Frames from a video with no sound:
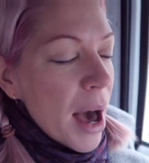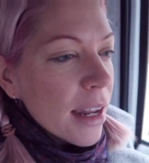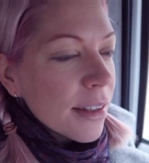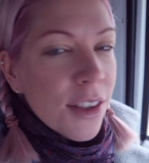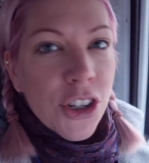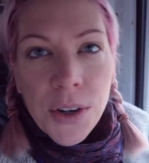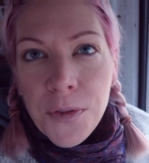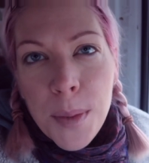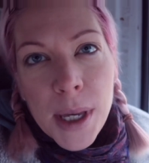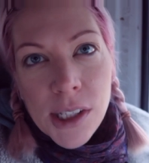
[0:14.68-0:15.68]
heading to the gym
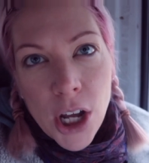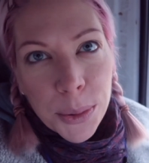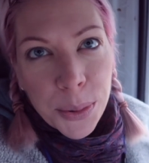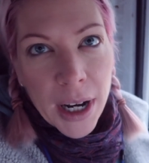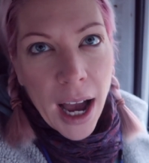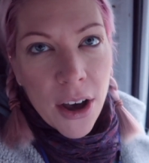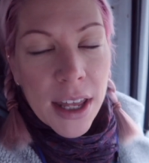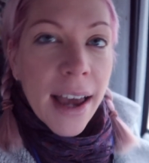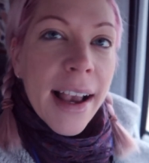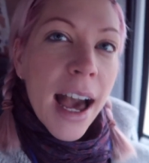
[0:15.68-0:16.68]
for my Sculpt workout,
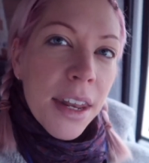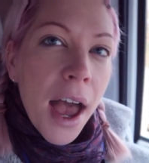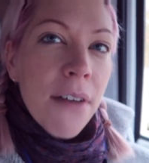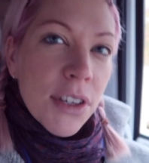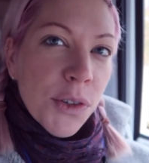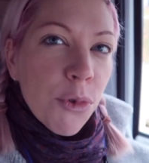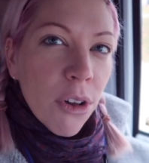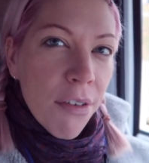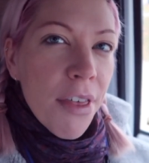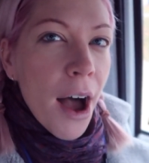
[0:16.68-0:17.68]
and I kind of have this
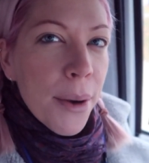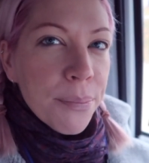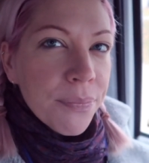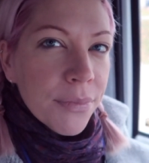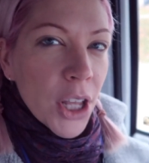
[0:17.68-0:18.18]
rule of thumb.